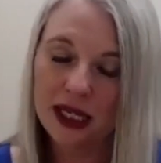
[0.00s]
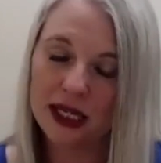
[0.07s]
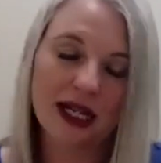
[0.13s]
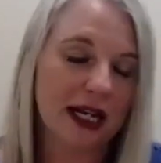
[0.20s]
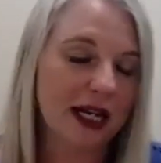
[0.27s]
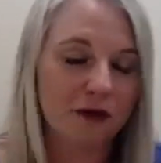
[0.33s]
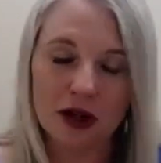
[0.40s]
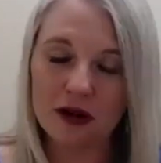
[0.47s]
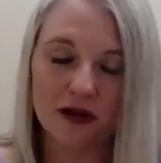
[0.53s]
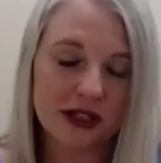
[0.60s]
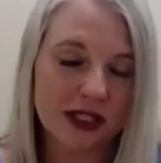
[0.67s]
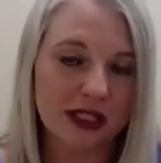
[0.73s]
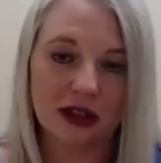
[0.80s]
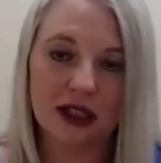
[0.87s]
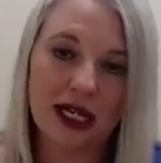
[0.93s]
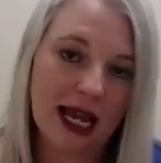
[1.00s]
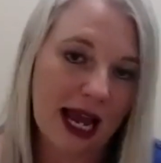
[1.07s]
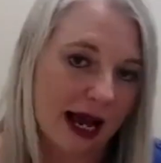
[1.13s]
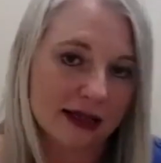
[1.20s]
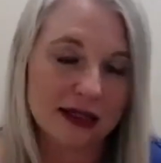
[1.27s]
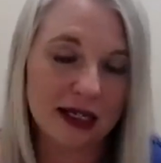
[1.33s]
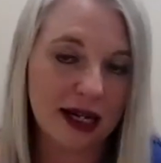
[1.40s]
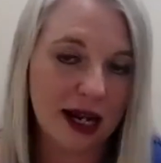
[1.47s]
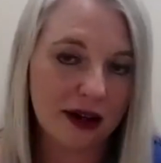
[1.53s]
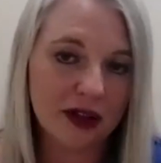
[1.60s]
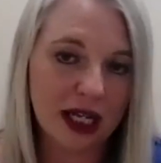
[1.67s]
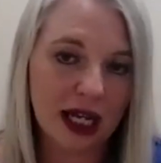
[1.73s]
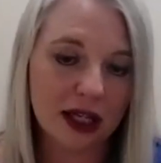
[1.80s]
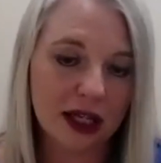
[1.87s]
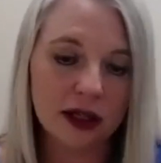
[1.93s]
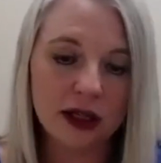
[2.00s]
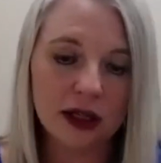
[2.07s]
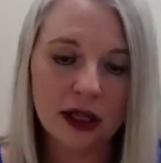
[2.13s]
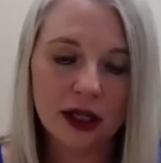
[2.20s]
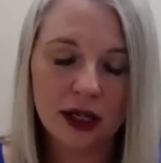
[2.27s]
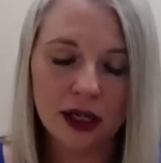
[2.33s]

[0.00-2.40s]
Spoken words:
Not every facility has a navigator.